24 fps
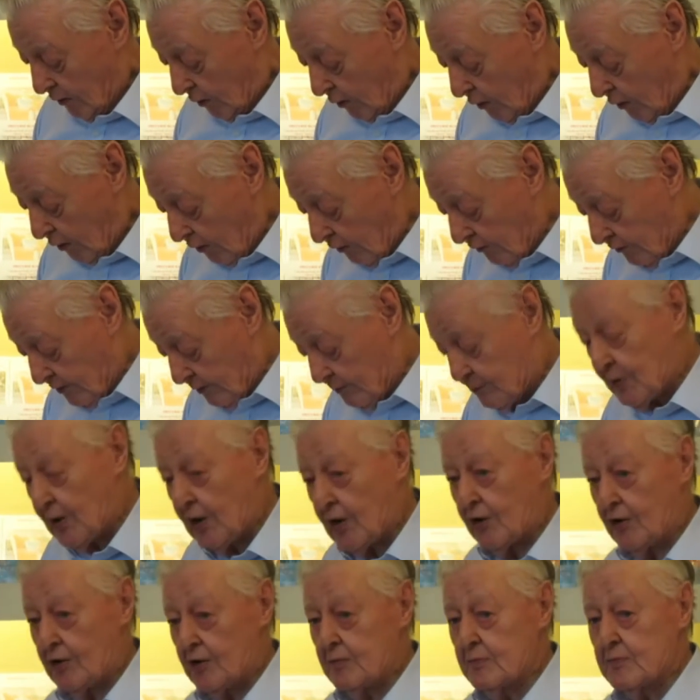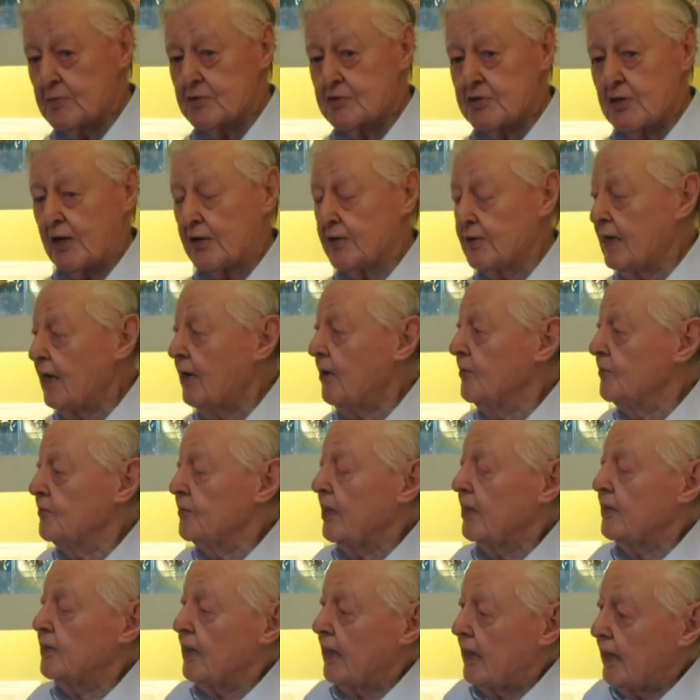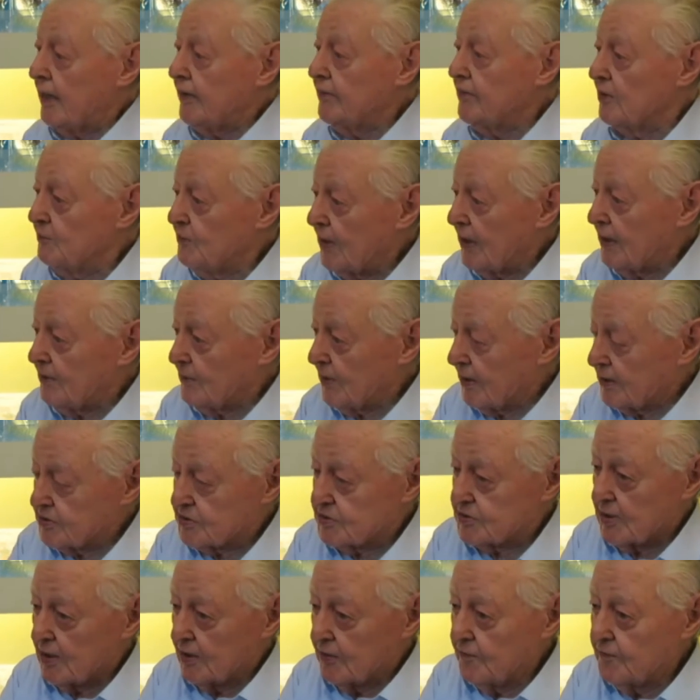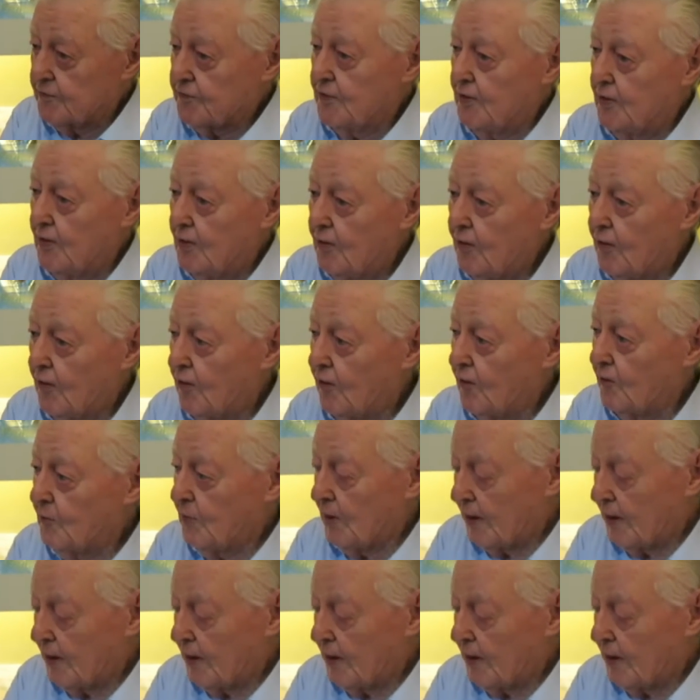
All the poems are now read either by myself or